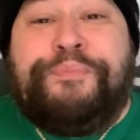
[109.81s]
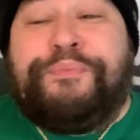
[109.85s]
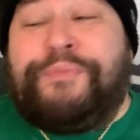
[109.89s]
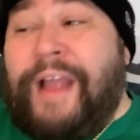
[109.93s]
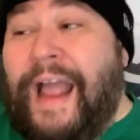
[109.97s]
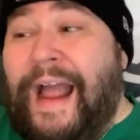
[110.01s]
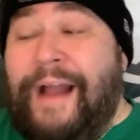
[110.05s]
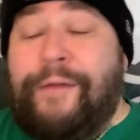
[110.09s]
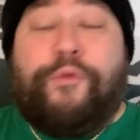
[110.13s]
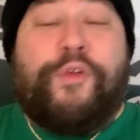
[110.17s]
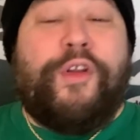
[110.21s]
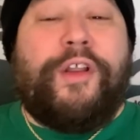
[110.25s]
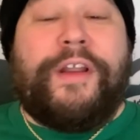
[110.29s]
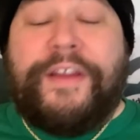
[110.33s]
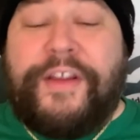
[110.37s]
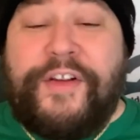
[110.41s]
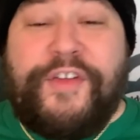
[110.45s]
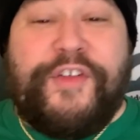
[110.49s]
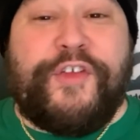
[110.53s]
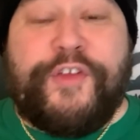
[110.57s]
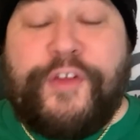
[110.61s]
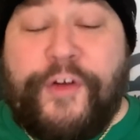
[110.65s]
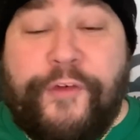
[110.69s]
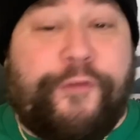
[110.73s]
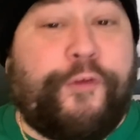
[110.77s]
And really, this is
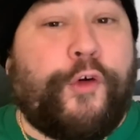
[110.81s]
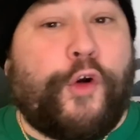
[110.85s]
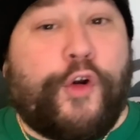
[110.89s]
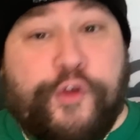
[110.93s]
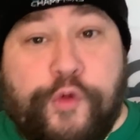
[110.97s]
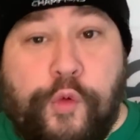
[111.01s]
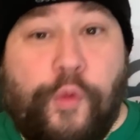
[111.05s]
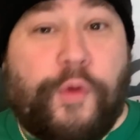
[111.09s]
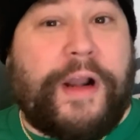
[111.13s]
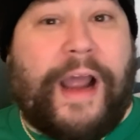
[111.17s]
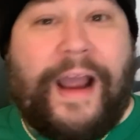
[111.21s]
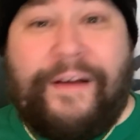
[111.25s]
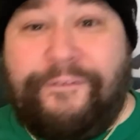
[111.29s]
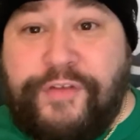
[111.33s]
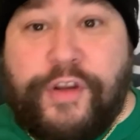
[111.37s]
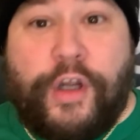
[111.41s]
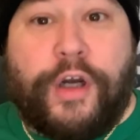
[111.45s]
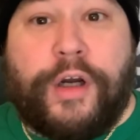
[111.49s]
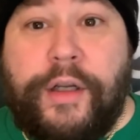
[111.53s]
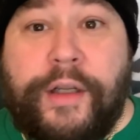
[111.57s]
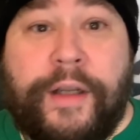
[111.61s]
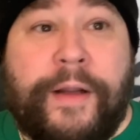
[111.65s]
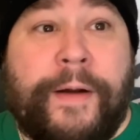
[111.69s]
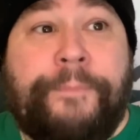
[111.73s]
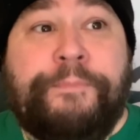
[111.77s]
the first one I've
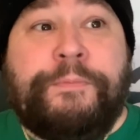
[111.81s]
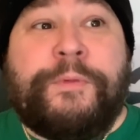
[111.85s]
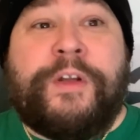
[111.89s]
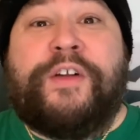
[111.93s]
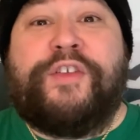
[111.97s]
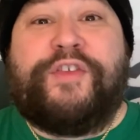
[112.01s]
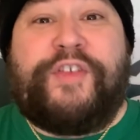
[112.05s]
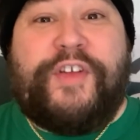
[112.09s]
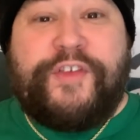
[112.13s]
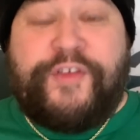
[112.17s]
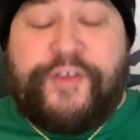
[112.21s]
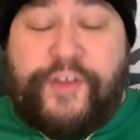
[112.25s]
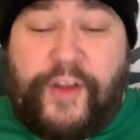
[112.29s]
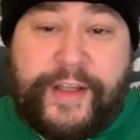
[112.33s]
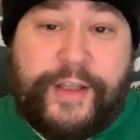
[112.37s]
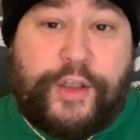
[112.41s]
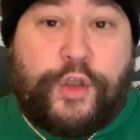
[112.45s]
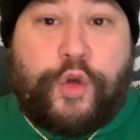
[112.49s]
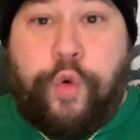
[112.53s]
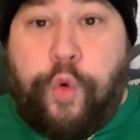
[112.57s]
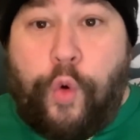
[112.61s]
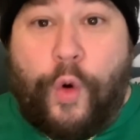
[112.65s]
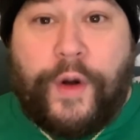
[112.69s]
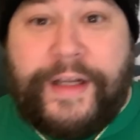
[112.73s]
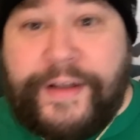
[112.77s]
done since like
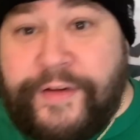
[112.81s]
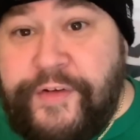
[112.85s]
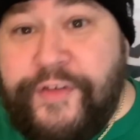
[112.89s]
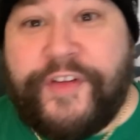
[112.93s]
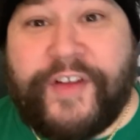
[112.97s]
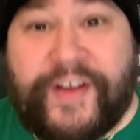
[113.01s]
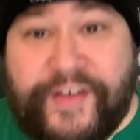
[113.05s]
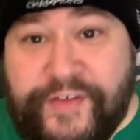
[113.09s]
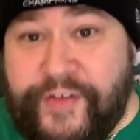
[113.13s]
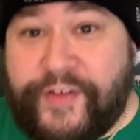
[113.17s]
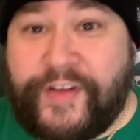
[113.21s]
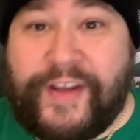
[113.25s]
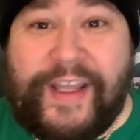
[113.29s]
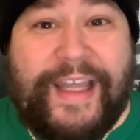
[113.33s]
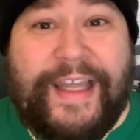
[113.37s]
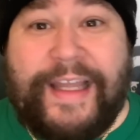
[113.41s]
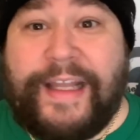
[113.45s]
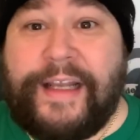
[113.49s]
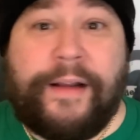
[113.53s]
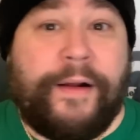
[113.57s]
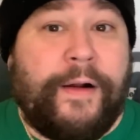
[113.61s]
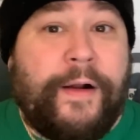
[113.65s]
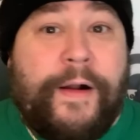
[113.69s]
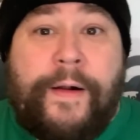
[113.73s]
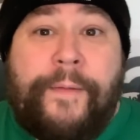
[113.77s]
2016
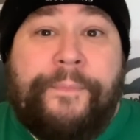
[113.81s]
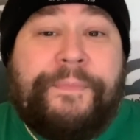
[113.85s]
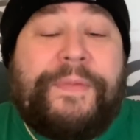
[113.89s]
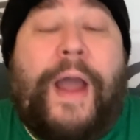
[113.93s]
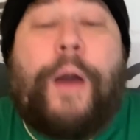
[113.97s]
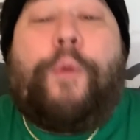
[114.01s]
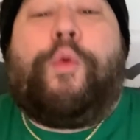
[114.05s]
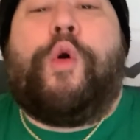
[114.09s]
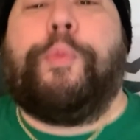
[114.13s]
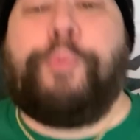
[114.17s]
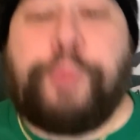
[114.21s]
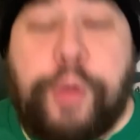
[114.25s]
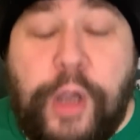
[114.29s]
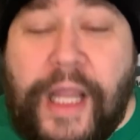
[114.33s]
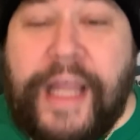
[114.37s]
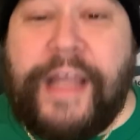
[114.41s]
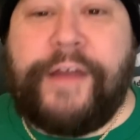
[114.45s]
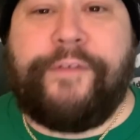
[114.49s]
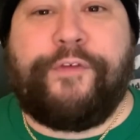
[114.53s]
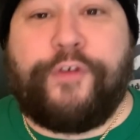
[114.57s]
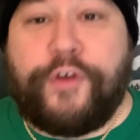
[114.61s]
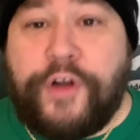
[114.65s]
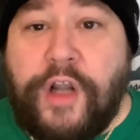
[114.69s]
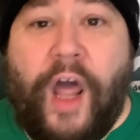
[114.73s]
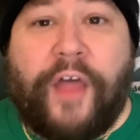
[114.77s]
that we're playing
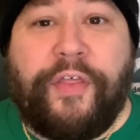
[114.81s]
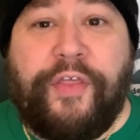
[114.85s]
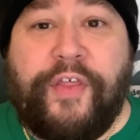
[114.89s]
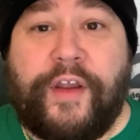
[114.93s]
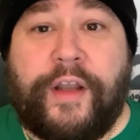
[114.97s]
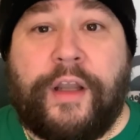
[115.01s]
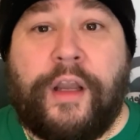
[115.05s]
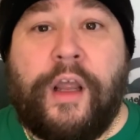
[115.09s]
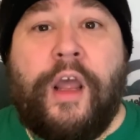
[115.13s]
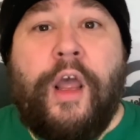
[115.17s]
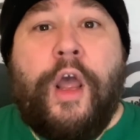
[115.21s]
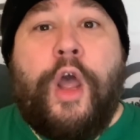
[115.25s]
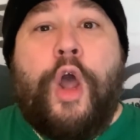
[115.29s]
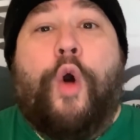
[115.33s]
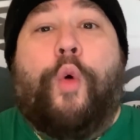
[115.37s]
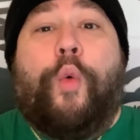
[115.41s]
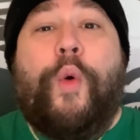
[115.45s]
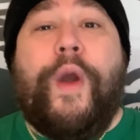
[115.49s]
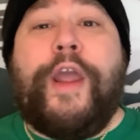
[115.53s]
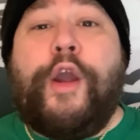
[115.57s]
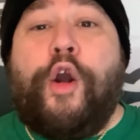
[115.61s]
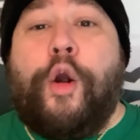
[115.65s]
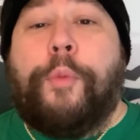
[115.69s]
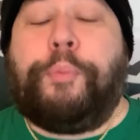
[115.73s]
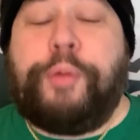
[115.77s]
for nothing.
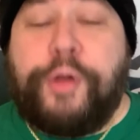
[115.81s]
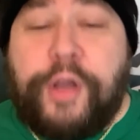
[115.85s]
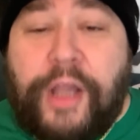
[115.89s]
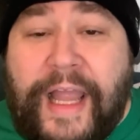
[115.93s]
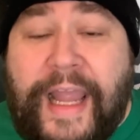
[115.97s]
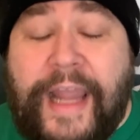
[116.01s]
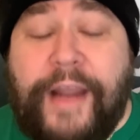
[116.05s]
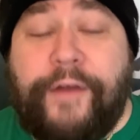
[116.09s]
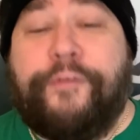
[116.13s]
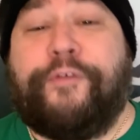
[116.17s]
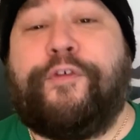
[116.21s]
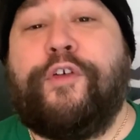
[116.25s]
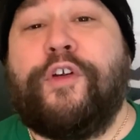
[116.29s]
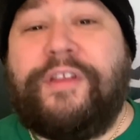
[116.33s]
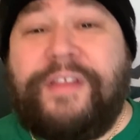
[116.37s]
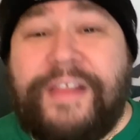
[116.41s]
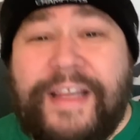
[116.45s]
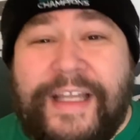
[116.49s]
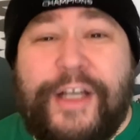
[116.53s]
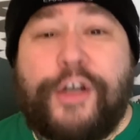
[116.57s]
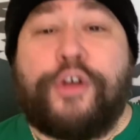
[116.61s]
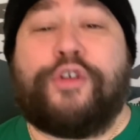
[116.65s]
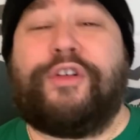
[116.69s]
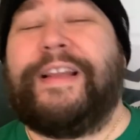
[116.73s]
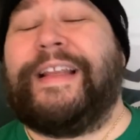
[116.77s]
We are playing for
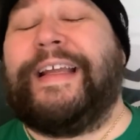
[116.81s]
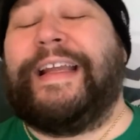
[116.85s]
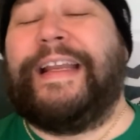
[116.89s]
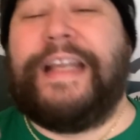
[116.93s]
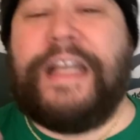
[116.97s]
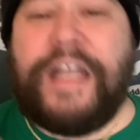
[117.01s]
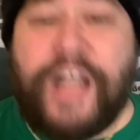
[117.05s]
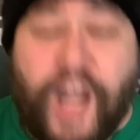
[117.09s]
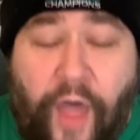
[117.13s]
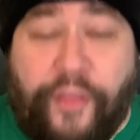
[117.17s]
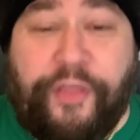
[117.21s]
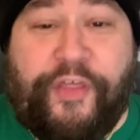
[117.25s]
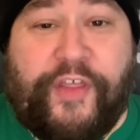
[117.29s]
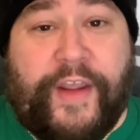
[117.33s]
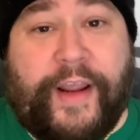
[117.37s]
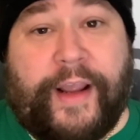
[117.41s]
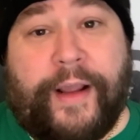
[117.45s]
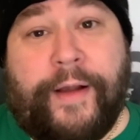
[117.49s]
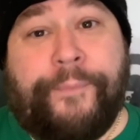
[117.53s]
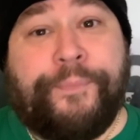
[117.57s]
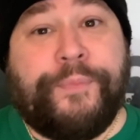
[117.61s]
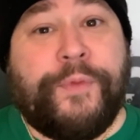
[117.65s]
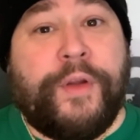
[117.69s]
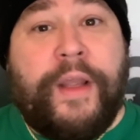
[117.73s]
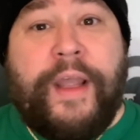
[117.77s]
literally nothing
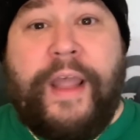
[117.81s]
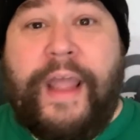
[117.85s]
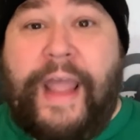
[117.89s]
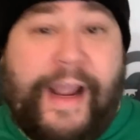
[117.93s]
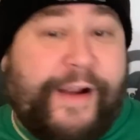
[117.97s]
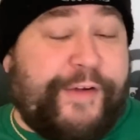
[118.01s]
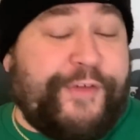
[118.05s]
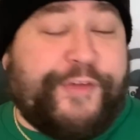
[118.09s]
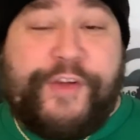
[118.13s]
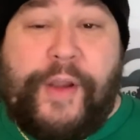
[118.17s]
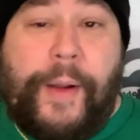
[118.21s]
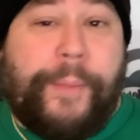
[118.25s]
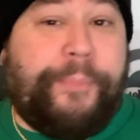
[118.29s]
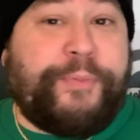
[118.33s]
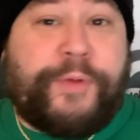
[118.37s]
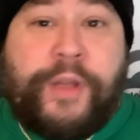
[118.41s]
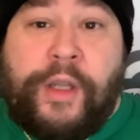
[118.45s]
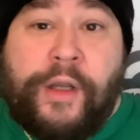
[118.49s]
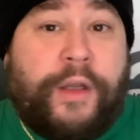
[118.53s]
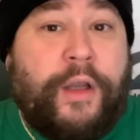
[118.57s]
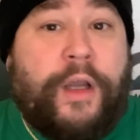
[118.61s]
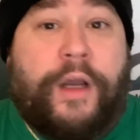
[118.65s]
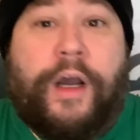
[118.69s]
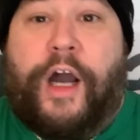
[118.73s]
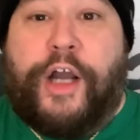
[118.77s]
except
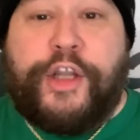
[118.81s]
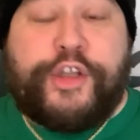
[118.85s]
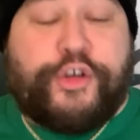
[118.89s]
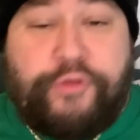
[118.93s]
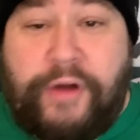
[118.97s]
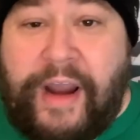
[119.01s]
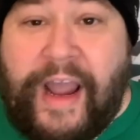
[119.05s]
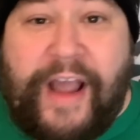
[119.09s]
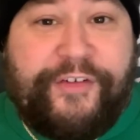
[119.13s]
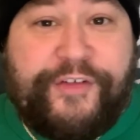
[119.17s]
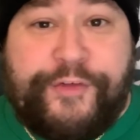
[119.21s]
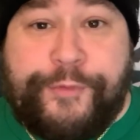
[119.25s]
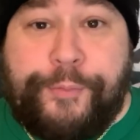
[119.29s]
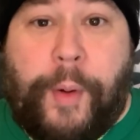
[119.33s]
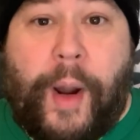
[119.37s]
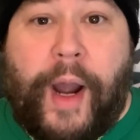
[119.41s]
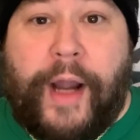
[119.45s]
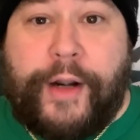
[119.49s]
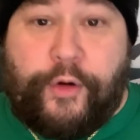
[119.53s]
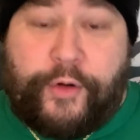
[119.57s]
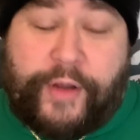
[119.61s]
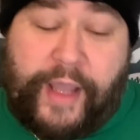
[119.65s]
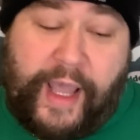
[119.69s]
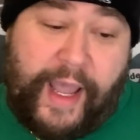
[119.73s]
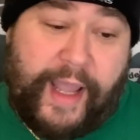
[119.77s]
a draft spot,
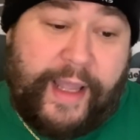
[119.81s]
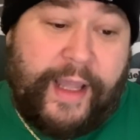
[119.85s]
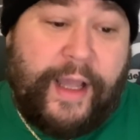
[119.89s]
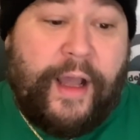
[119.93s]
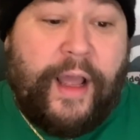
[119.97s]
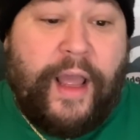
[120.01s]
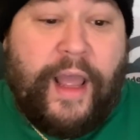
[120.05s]
okay?